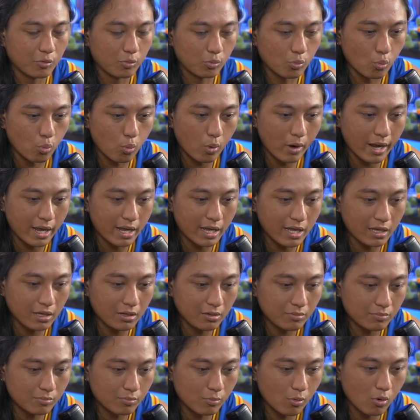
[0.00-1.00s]

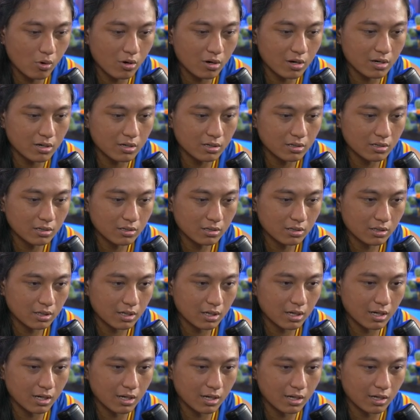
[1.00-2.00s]
way more
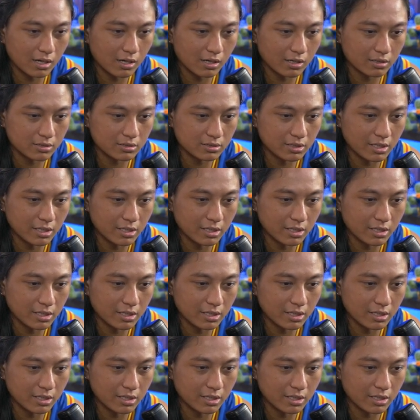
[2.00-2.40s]
uh,